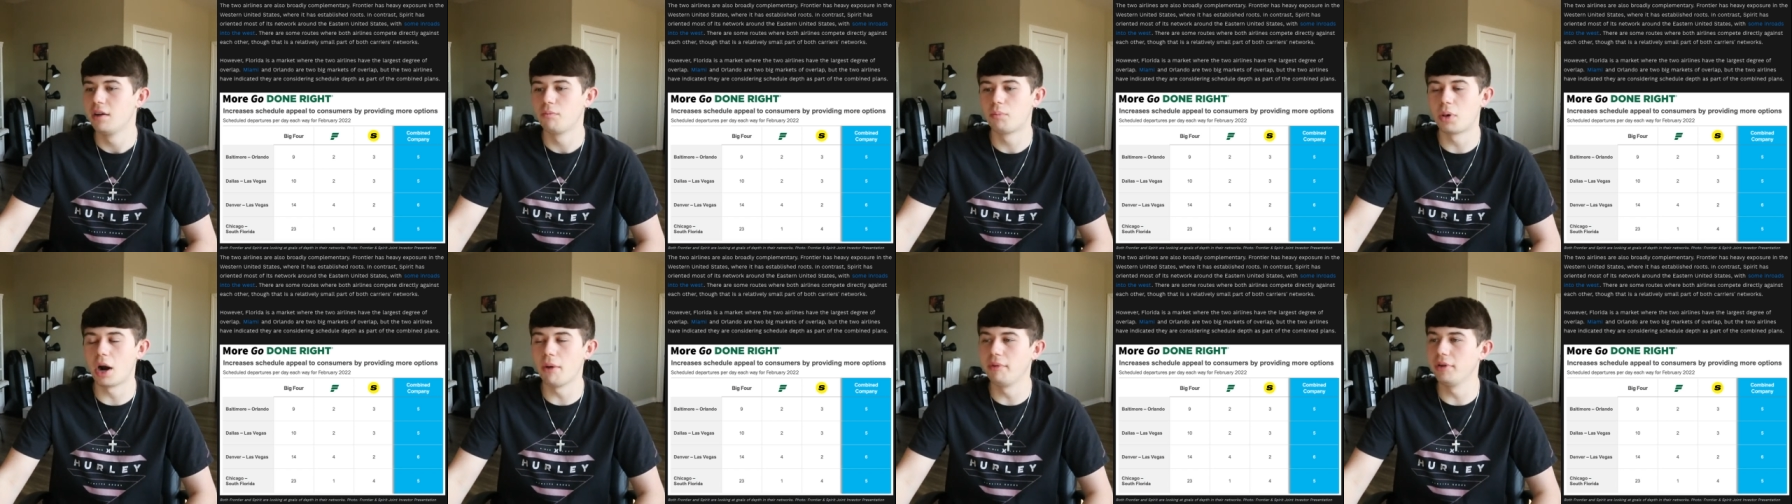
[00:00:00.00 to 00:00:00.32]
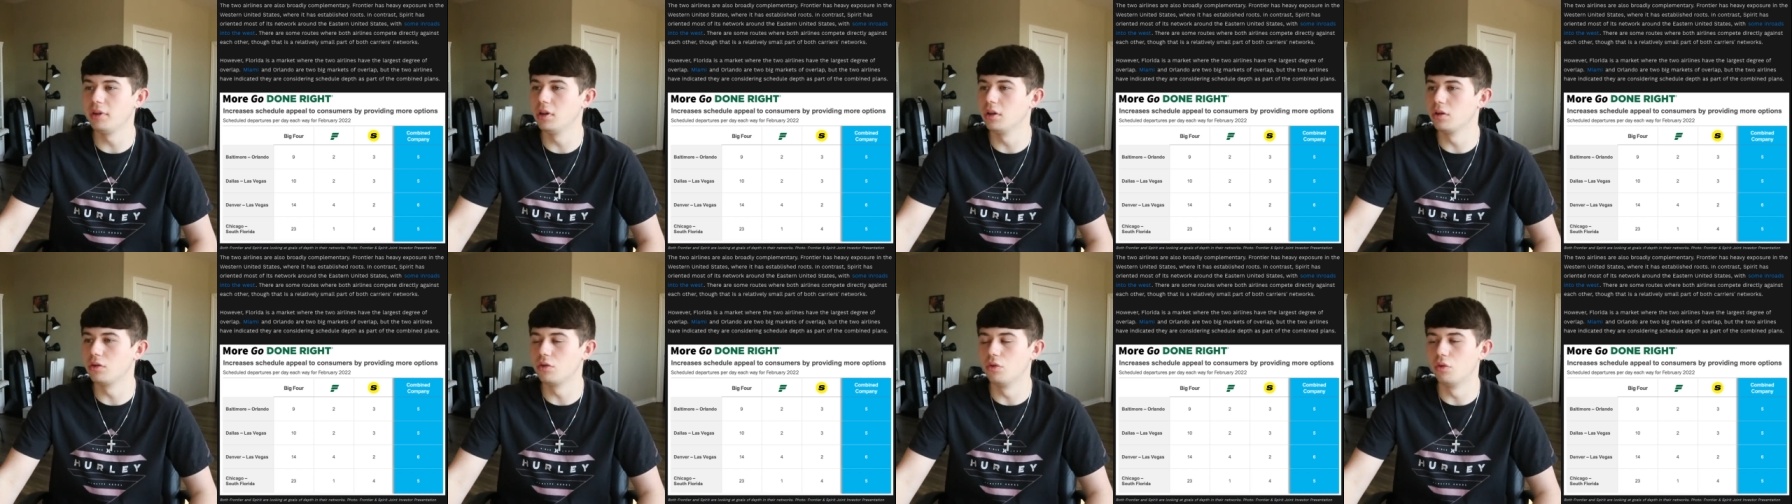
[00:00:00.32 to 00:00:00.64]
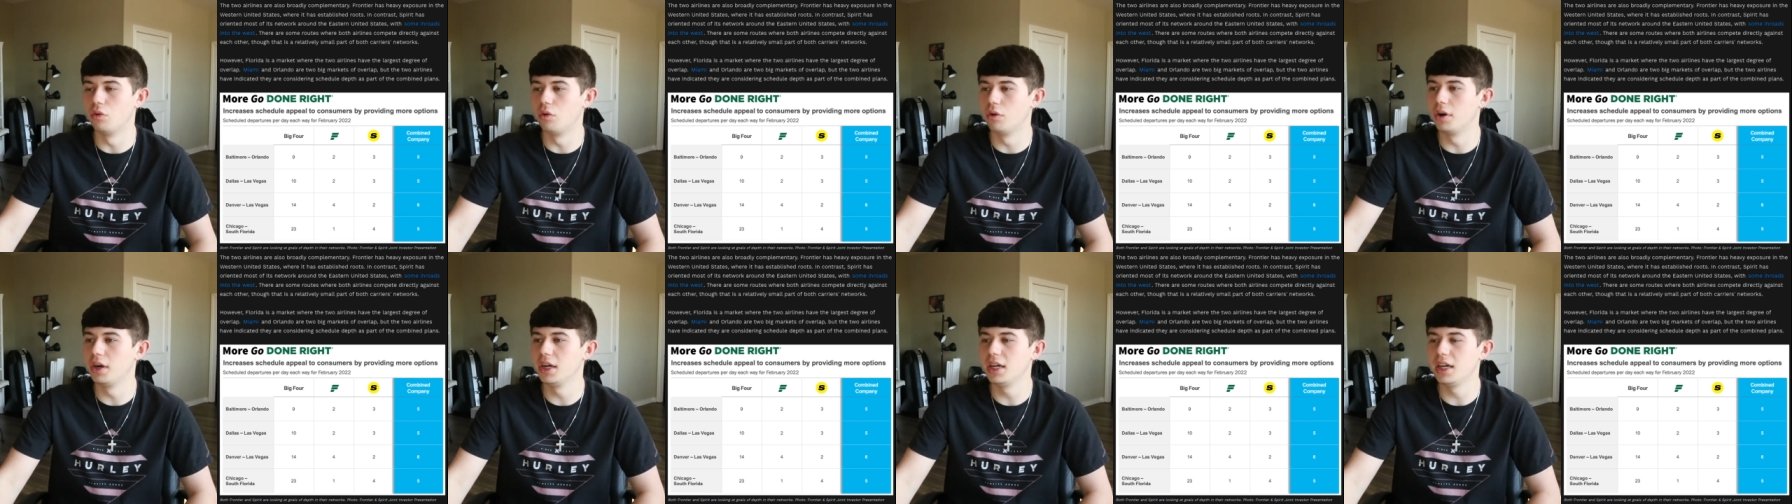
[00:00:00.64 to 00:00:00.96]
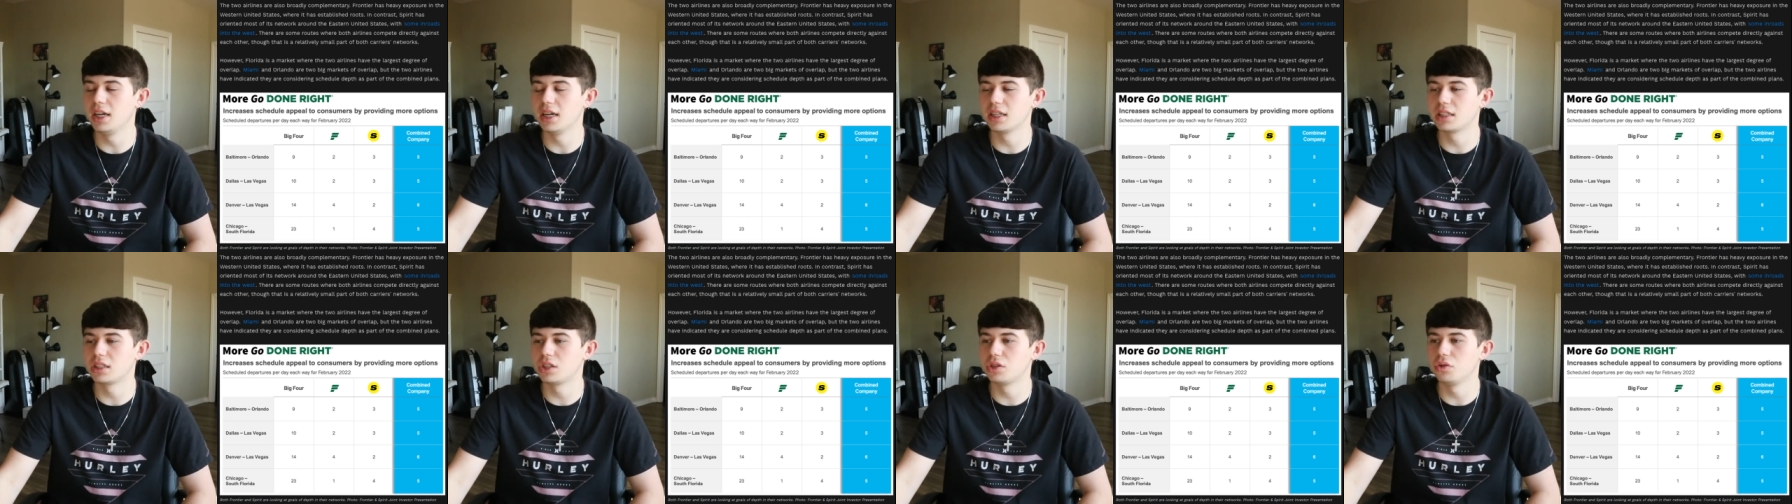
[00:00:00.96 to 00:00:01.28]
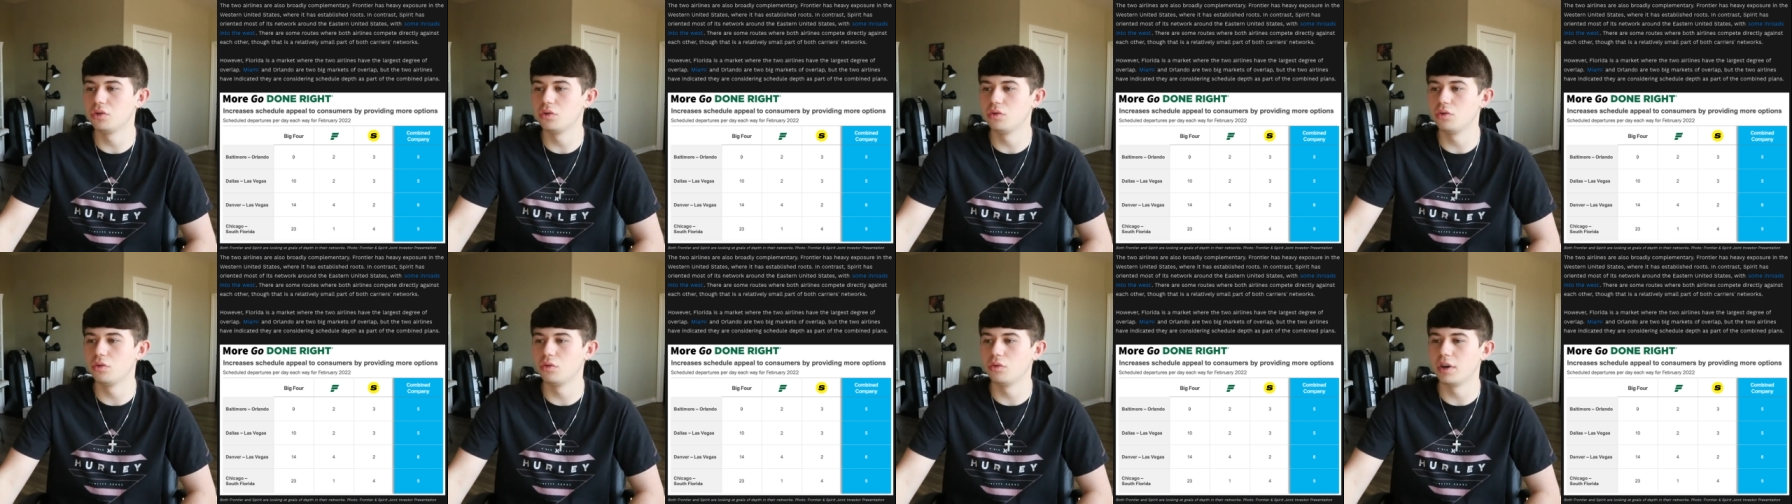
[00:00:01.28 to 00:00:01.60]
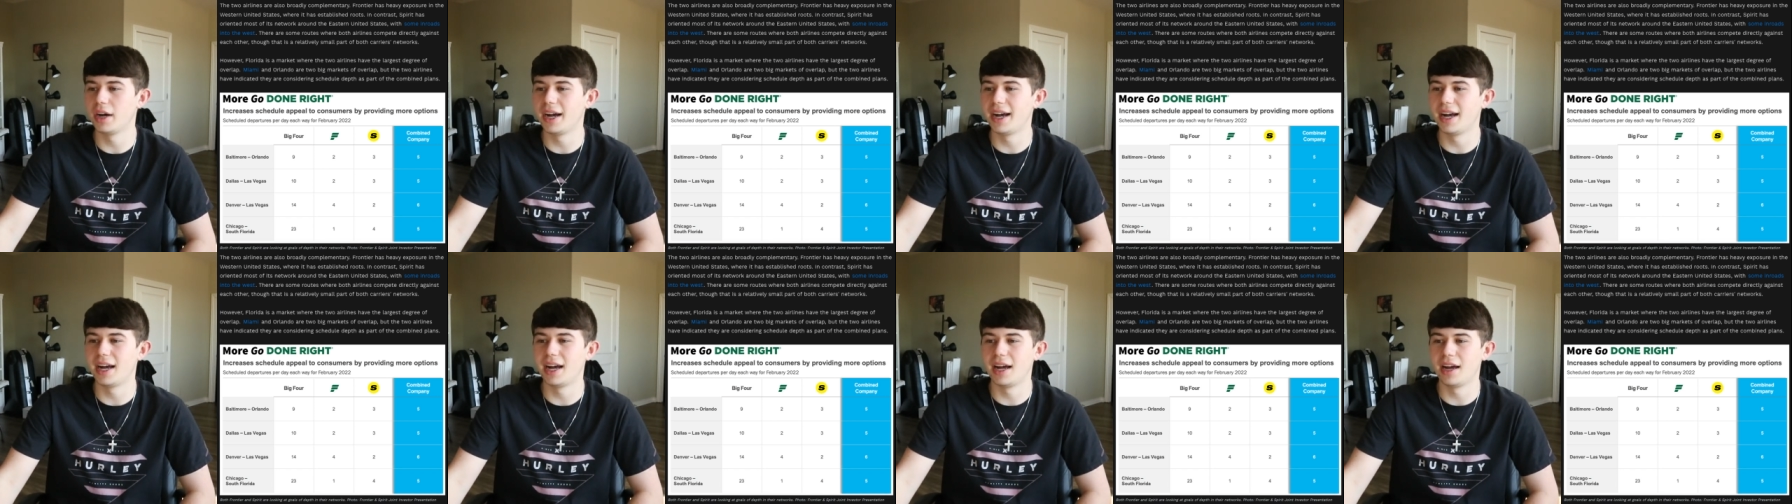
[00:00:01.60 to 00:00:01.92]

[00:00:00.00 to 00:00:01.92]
Probably LaGuardia to